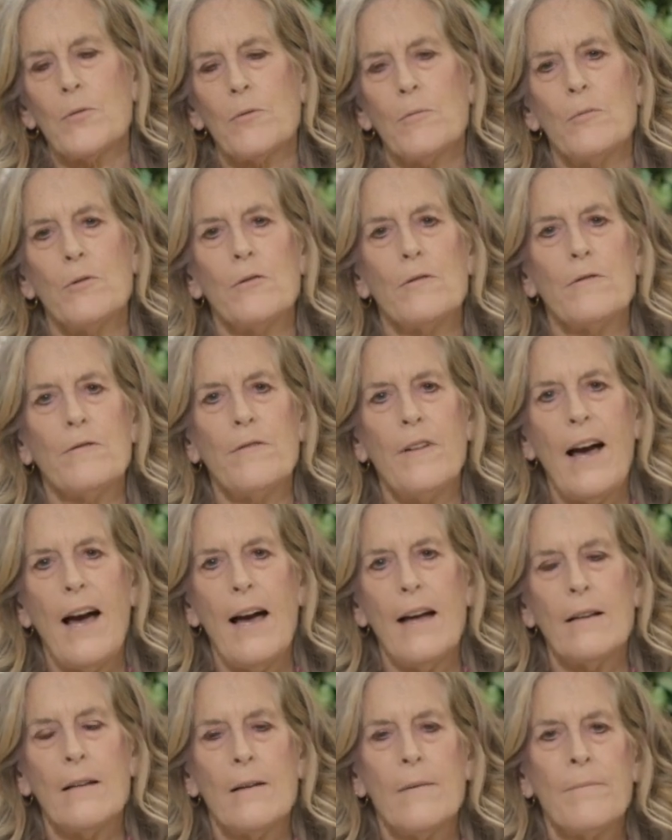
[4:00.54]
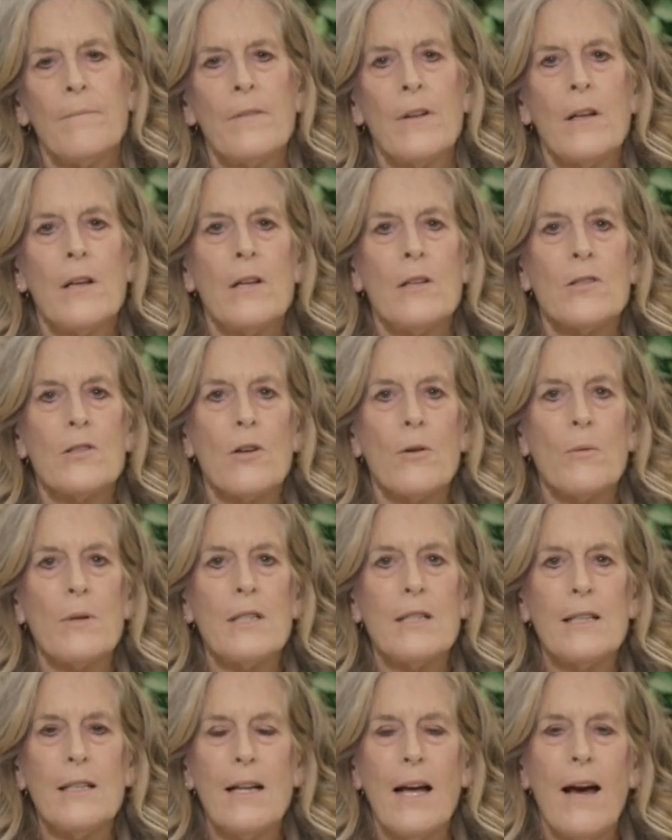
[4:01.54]
remove fat. So
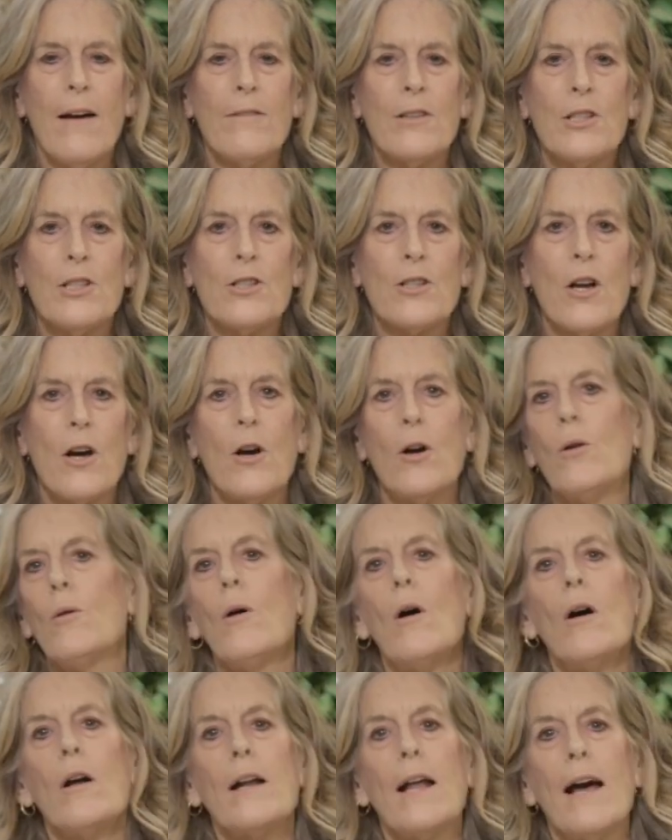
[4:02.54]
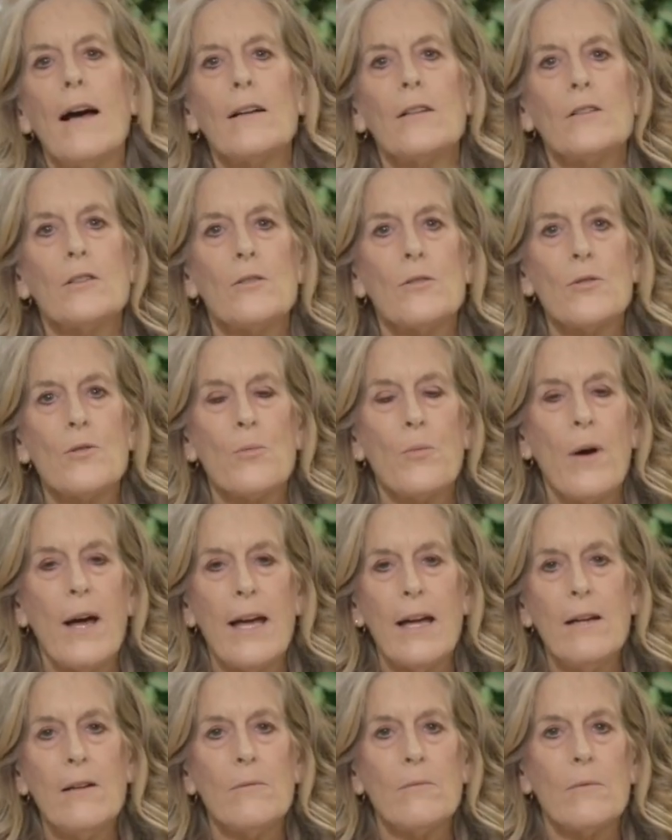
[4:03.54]
we did have a show on how to lose
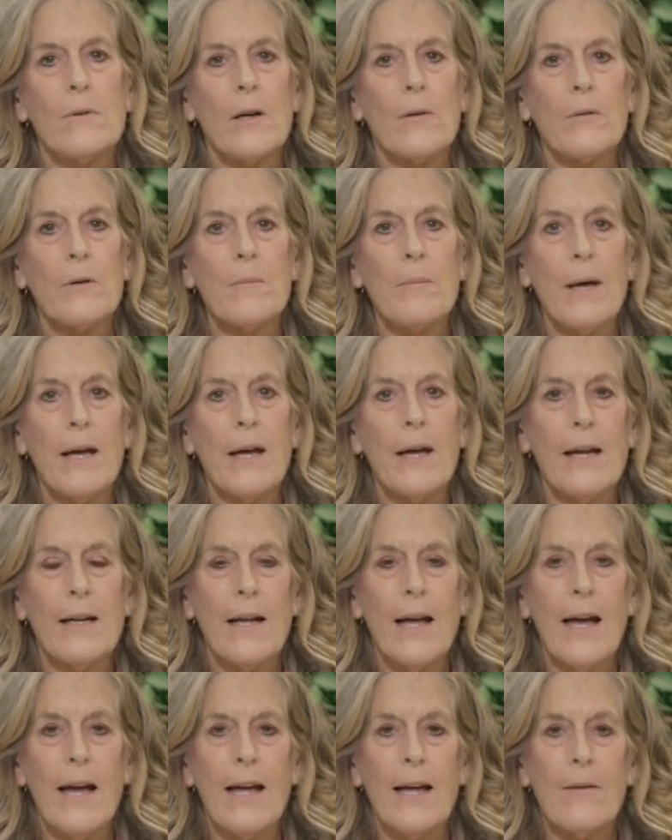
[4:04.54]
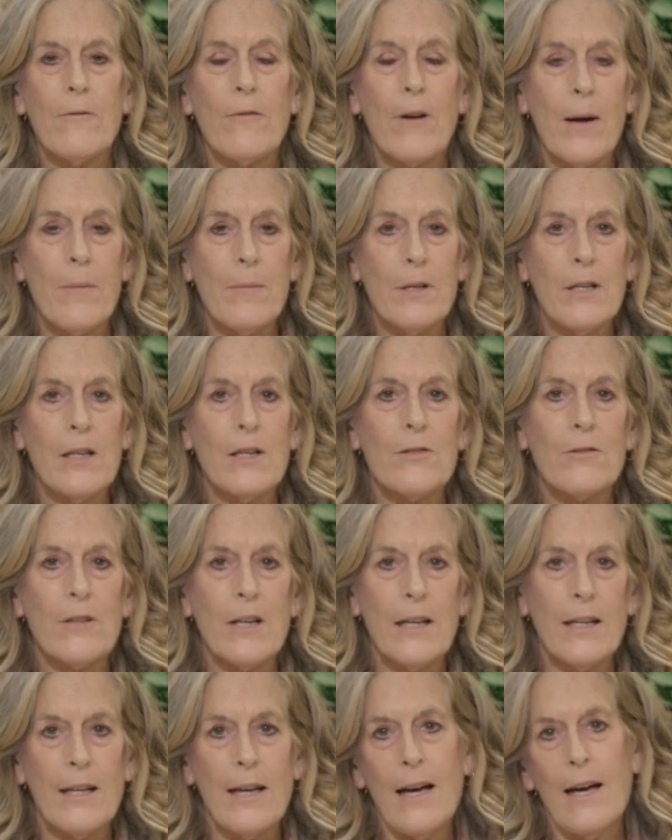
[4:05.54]
weight where we made a remedy
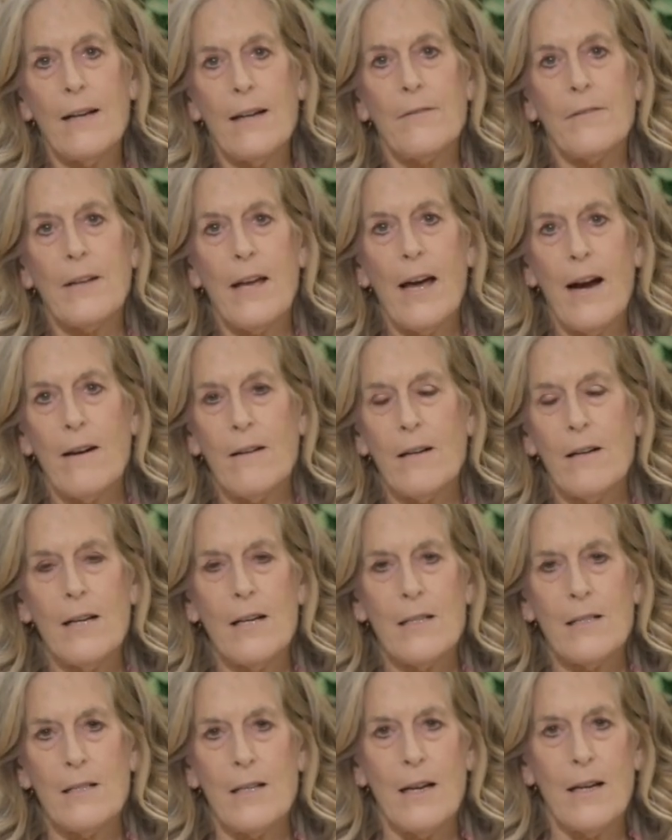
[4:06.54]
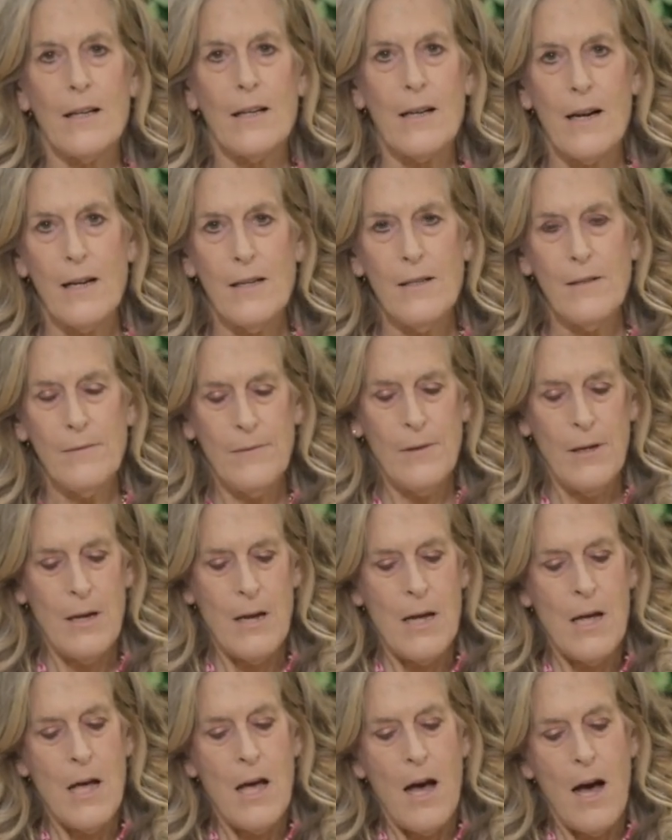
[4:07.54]
drink out of carrot and Daikon.
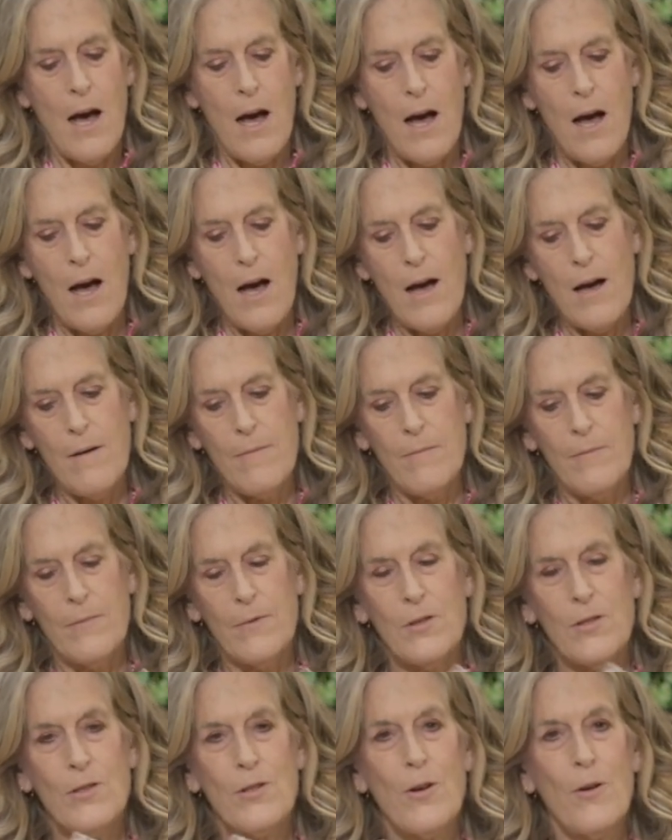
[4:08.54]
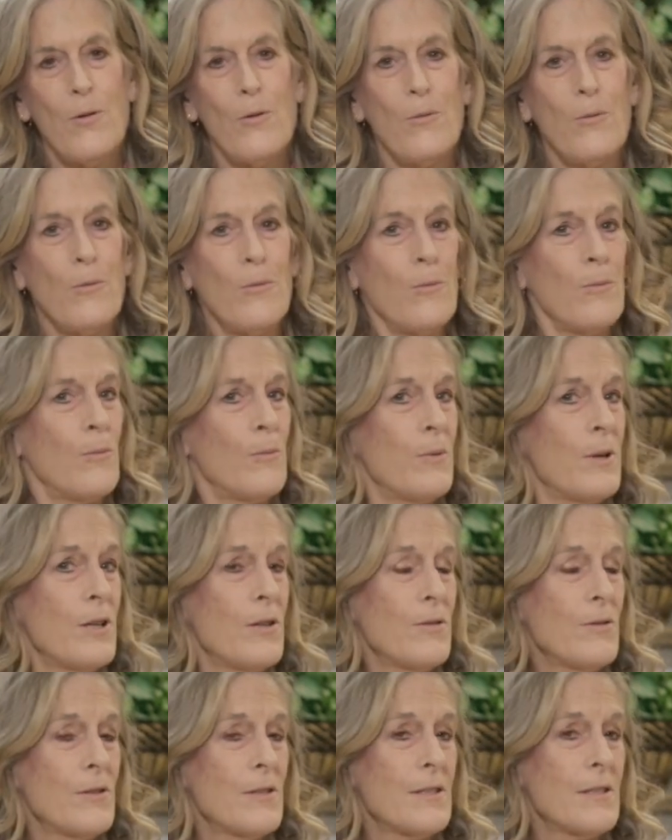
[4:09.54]
So we
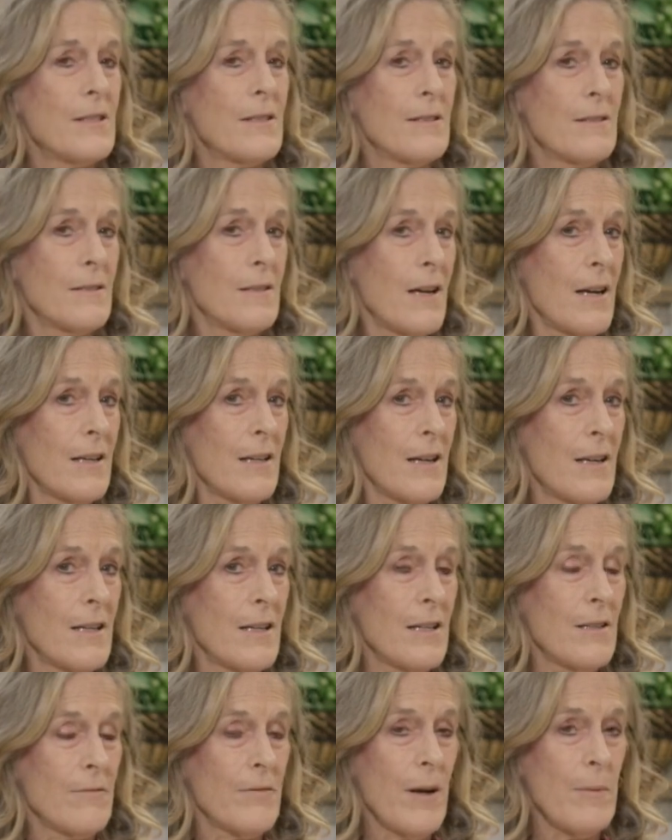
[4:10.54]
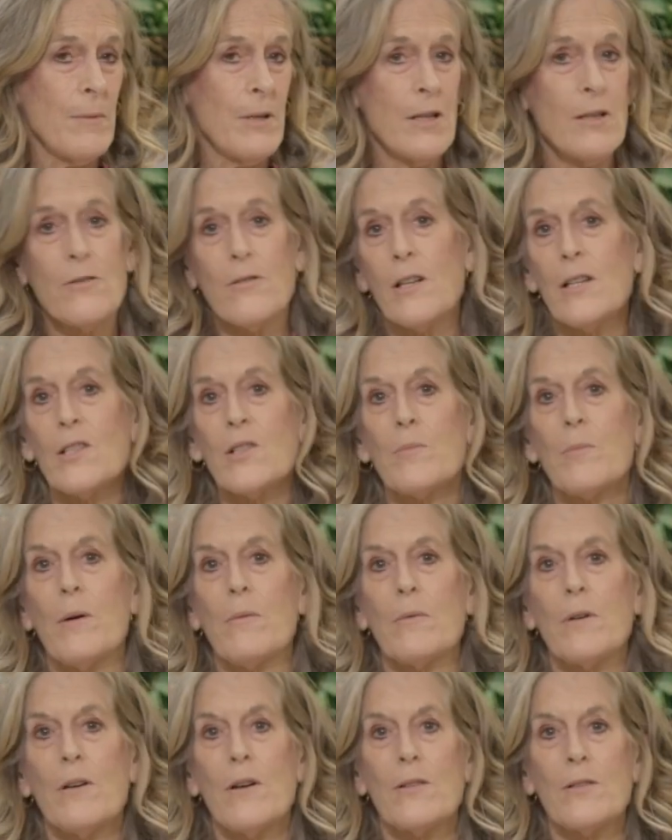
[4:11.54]
use Daikon in remedy drinks,
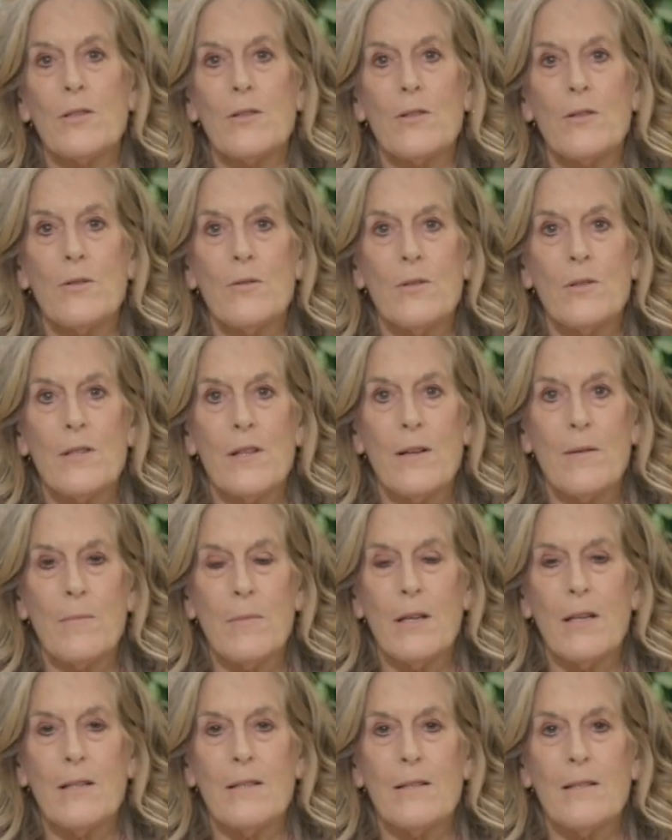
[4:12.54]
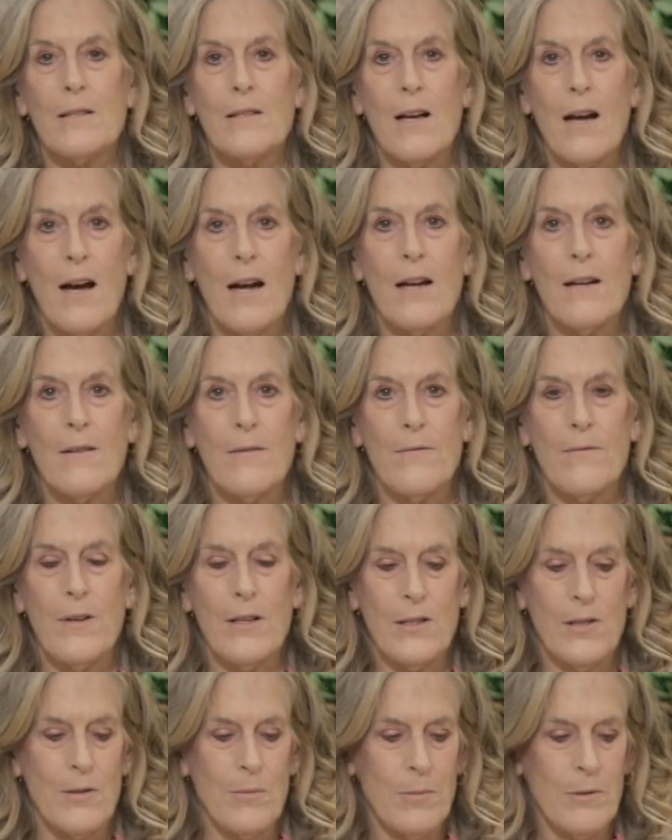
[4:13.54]
but we also use them inside
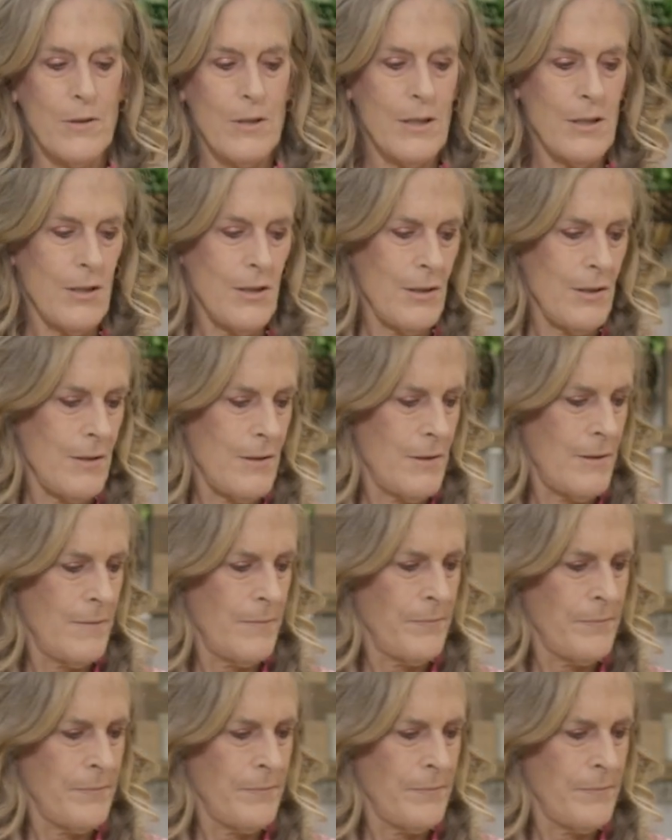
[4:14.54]
vegetable dishes.